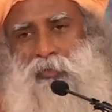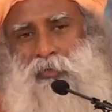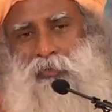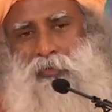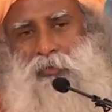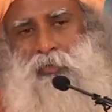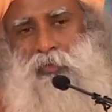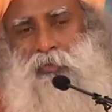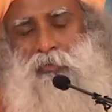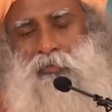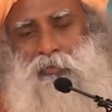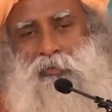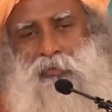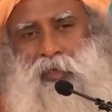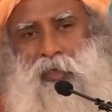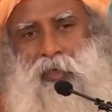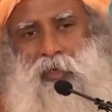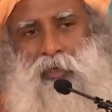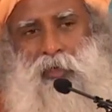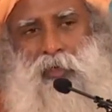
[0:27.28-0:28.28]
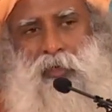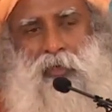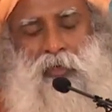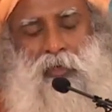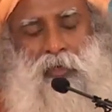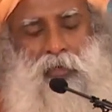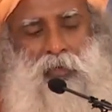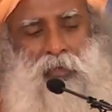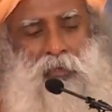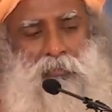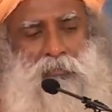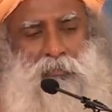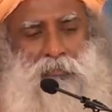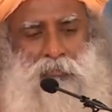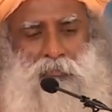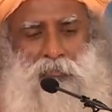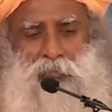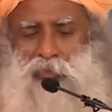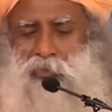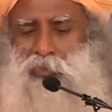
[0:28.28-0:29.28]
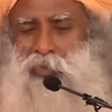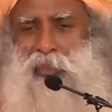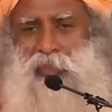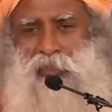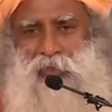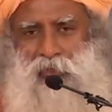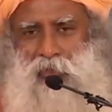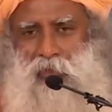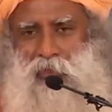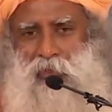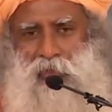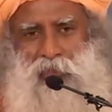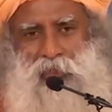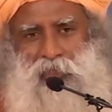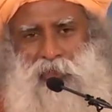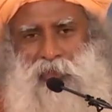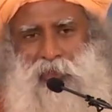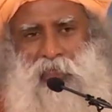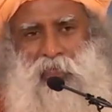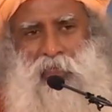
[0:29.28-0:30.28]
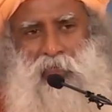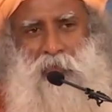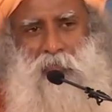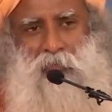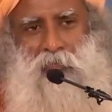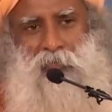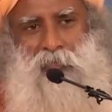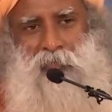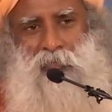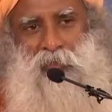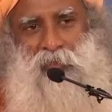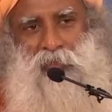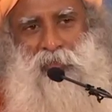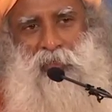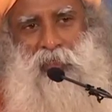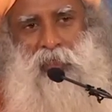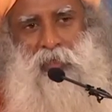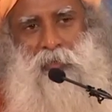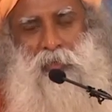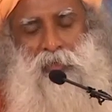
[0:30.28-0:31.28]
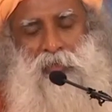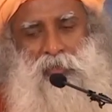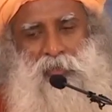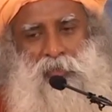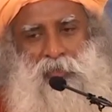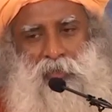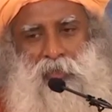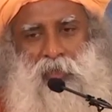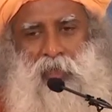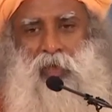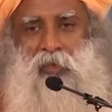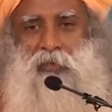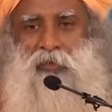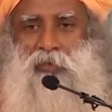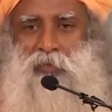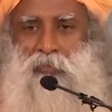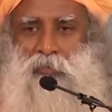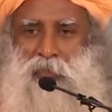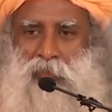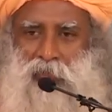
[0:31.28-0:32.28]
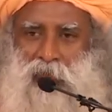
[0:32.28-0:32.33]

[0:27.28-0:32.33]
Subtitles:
So, Buddha is not his name, his name is Gautama